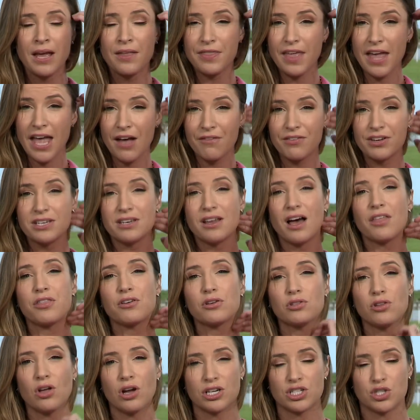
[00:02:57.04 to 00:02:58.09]
They have
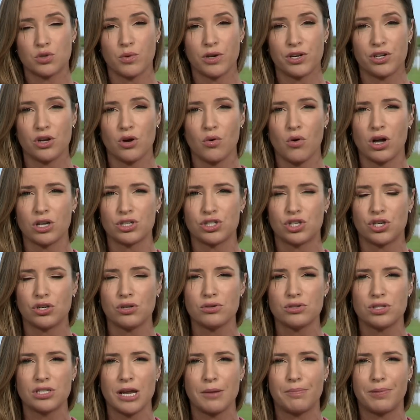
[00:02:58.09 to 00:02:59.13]
another launch window on
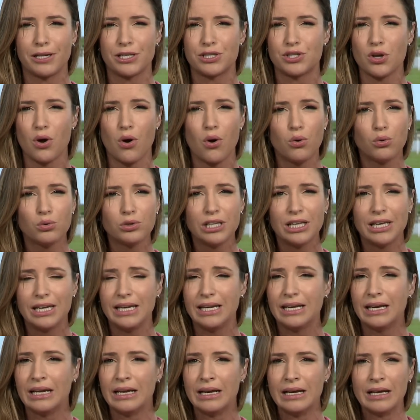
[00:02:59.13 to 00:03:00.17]
Tuesday, but it's
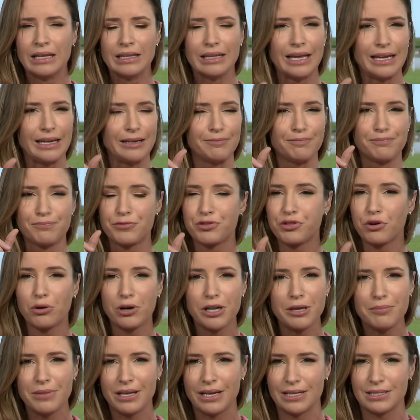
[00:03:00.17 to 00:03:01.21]
only like
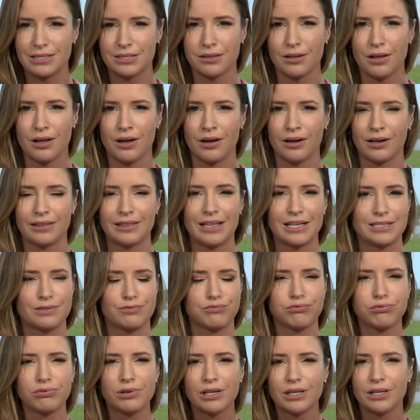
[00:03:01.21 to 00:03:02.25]
30 minutes long. Hmm. That's
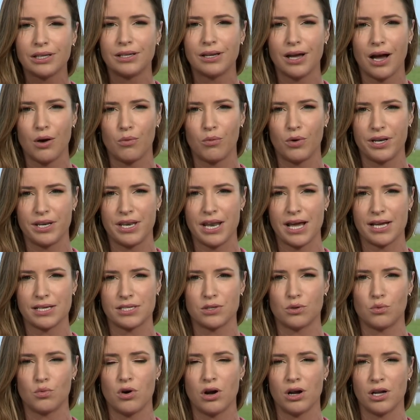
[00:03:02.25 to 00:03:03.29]
mm. really not what
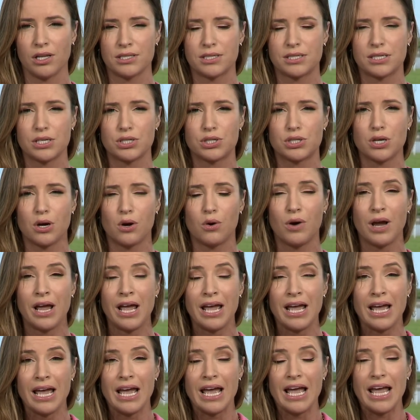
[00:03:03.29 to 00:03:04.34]
NASA wants. So
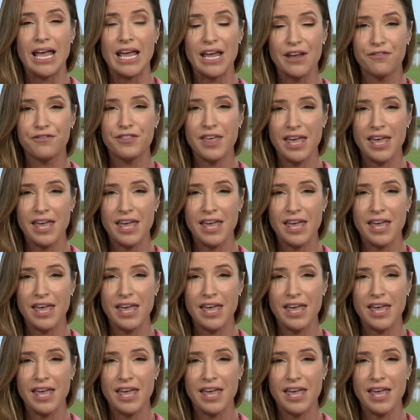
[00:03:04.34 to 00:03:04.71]
if